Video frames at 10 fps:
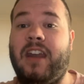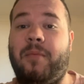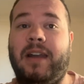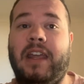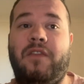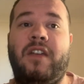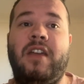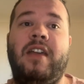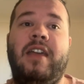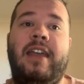I believe.
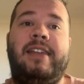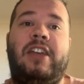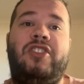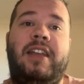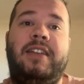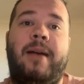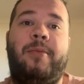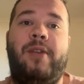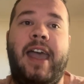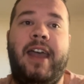It's actually a
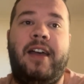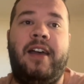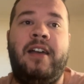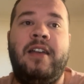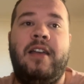double header.